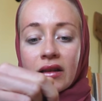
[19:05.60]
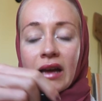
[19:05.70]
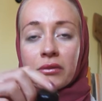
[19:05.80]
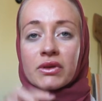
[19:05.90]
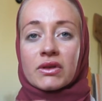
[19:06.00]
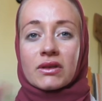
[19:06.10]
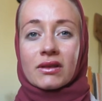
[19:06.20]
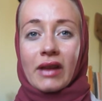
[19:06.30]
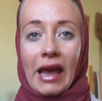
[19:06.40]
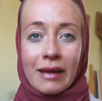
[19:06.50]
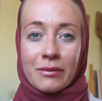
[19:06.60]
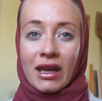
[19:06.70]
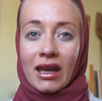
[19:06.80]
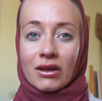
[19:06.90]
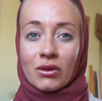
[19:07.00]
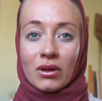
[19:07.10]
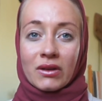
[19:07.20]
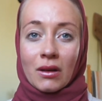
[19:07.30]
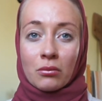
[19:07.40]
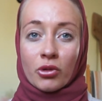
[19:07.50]
I was aiming at doing
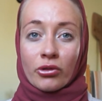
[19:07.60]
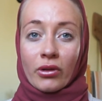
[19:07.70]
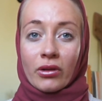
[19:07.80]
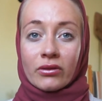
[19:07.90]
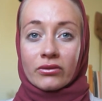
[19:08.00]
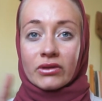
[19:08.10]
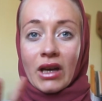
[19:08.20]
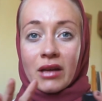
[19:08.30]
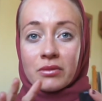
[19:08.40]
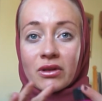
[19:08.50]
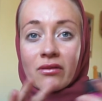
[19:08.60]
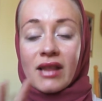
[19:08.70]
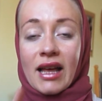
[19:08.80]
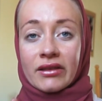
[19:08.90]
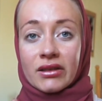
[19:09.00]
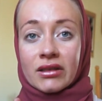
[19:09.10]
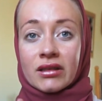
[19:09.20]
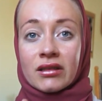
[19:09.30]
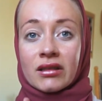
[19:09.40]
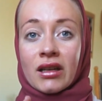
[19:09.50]
some Moroccan types of
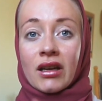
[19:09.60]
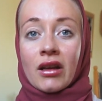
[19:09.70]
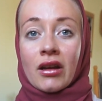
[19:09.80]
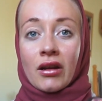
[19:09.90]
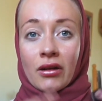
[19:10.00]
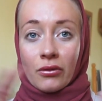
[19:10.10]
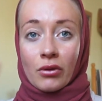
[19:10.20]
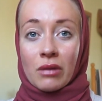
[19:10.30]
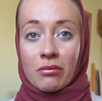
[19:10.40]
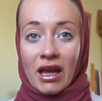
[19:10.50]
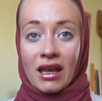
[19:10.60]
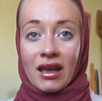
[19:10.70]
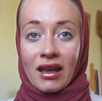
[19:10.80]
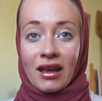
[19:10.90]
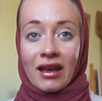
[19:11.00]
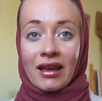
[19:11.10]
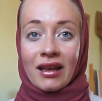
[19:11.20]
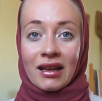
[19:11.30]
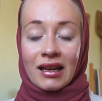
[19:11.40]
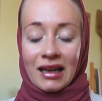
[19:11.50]
lantern remaking
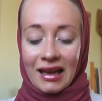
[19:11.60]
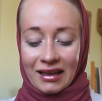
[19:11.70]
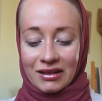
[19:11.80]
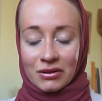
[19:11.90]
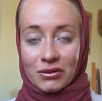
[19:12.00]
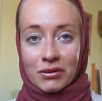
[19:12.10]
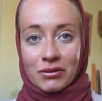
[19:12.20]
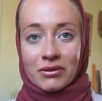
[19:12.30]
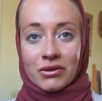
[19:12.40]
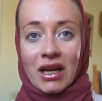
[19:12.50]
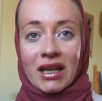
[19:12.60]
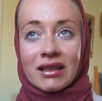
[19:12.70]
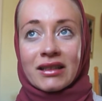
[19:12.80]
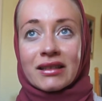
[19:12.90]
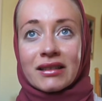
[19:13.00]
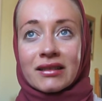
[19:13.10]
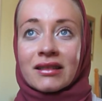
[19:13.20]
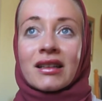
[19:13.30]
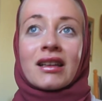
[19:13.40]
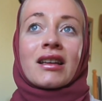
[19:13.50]
and like to try and
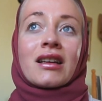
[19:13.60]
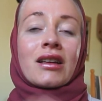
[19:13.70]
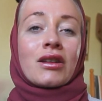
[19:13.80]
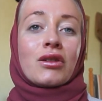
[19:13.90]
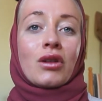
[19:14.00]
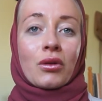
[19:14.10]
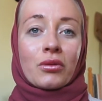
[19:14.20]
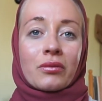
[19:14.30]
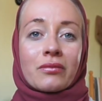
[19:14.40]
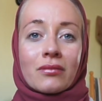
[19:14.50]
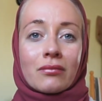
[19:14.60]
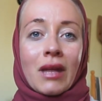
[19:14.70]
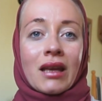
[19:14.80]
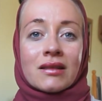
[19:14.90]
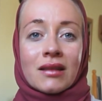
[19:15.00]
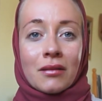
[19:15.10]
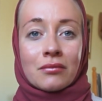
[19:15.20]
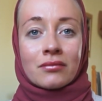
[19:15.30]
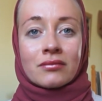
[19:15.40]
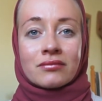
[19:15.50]
you know, make
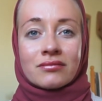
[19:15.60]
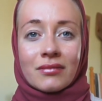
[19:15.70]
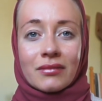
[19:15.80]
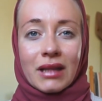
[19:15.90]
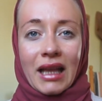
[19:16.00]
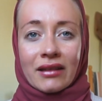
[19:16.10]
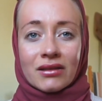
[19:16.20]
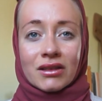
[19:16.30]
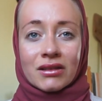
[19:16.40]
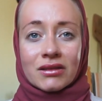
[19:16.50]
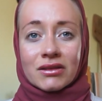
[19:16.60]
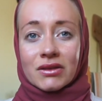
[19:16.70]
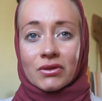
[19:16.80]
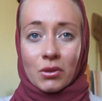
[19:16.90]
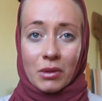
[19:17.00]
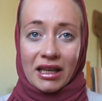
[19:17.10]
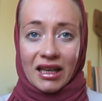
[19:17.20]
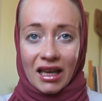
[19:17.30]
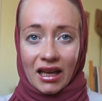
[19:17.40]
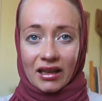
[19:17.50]
some lanterns from
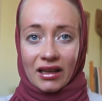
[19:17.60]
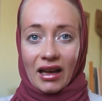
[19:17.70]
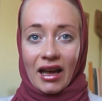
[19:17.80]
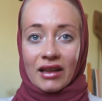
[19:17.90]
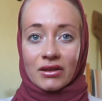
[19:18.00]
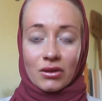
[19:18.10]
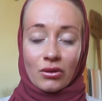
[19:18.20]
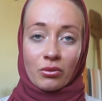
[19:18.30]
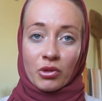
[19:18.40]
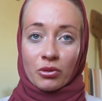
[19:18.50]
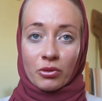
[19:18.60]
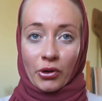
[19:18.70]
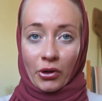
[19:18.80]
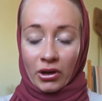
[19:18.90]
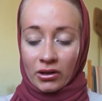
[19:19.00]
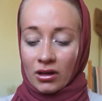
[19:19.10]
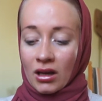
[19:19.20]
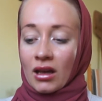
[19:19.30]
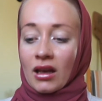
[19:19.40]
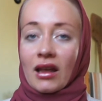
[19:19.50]
IKEA that I had to look more Moroccan,
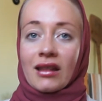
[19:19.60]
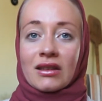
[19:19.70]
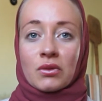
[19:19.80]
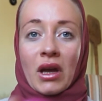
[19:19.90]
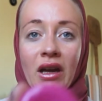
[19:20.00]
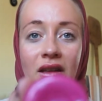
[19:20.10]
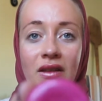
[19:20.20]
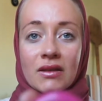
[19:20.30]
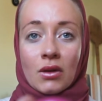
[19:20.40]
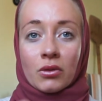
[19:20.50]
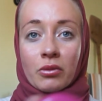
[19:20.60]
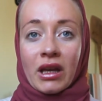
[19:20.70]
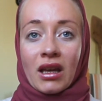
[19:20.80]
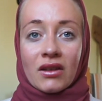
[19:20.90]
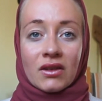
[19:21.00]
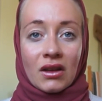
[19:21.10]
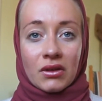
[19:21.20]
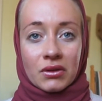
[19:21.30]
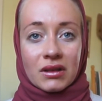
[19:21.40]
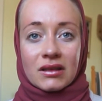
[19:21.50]
and that's why I got this hot pink, because I
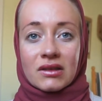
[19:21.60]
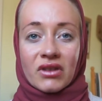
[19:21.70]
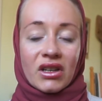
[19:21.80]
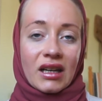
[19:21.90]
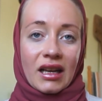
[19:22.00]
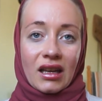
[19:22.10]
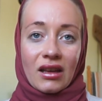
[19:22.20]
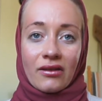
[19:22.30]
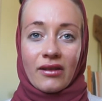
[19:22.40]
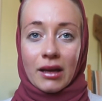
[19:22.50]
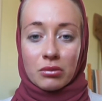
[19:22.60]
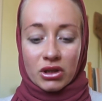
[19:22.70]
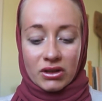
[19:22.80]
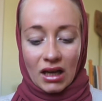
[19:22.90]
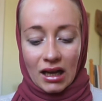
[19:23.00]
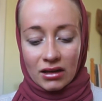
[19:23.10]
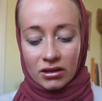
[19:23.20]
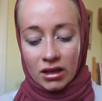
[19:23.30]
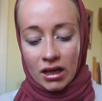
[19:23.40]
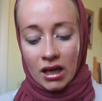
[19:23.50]
thought that it's very like vibrant
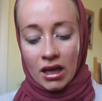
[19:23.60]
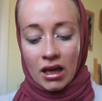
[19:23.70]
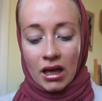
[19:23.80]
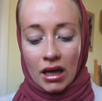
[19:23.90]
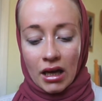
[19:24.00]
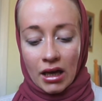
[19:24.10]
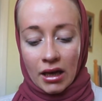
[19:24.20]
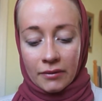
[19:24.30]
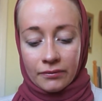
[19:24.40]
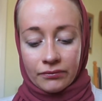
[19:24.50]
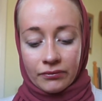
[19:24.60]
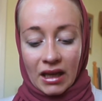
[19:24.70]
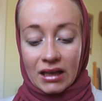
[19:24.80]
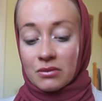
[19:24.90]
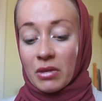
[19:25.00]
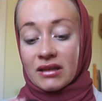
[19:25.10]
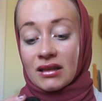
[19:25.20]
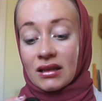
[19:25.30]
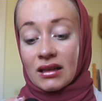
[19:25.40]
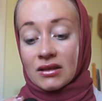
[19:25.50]
color, and it's
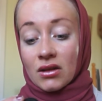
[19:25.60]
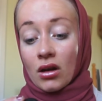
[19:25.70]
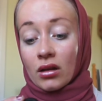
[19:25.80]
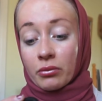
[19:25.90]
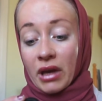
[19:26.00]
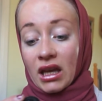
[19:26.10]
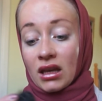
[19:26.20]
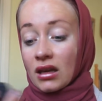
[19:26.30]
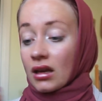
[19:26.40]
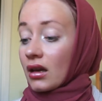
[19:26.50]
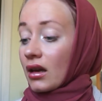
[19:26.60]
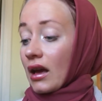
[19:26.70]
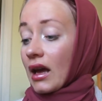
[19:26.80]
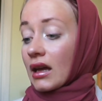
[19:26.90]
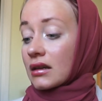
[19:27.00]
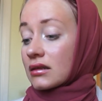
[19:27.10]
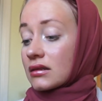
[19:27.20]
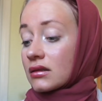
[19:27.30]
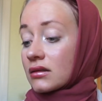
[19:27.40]
basically, it's called pink. And